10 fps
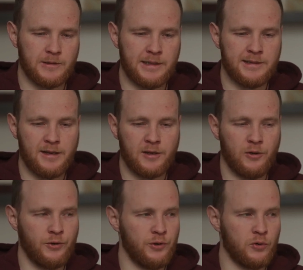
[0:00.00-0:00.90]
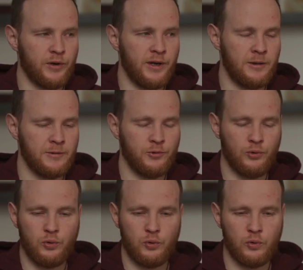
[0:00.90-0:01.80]
attack on Ukraine,
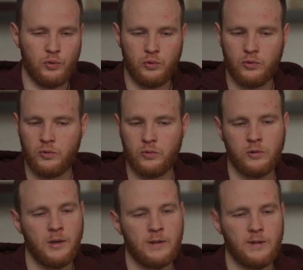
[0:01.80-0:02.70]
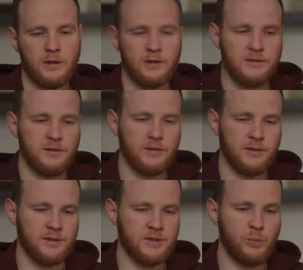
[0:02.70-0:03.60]
to cut
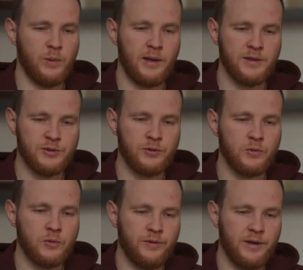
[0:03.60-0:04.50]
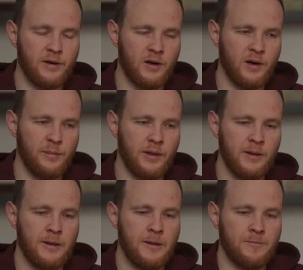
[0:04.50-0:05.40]
supplies to their army,
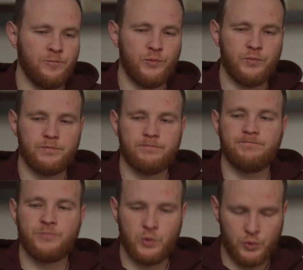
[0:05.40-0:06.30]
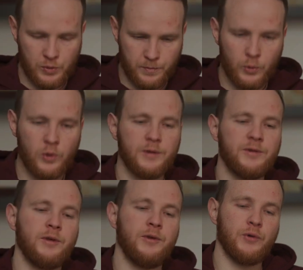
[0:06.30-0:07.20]
to
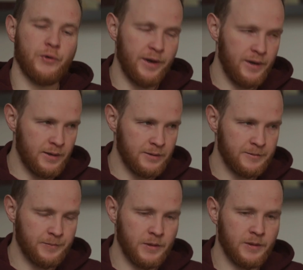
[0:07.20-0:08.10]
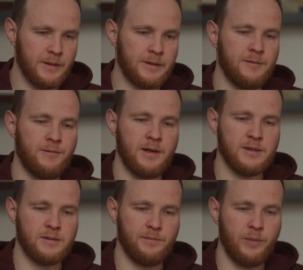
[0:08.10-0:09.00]
support Ukrainian
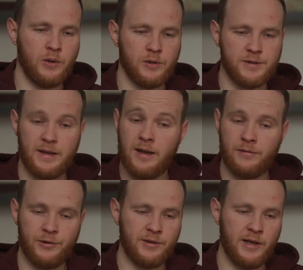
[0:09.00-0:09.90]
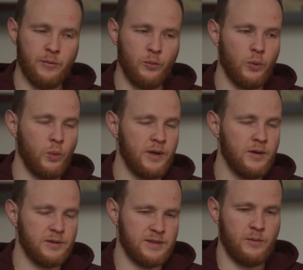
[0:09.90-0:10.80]
defense, because every time when we
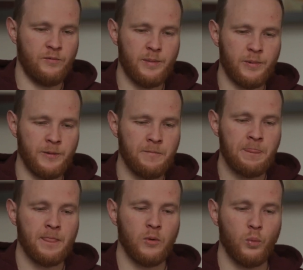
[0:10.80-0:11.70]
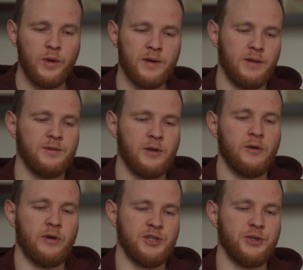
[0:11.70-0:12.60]
got some weapon, we cut
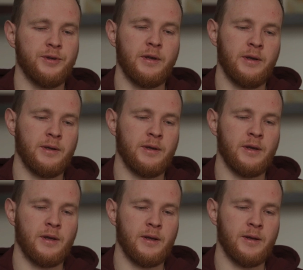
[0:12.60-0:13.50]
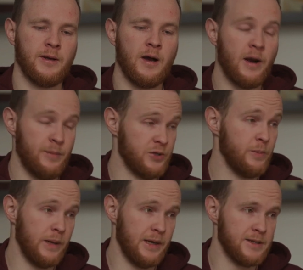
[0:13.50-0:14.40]
Russian army
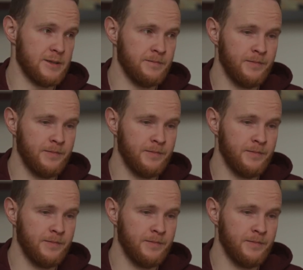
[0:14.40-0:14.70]
supplies.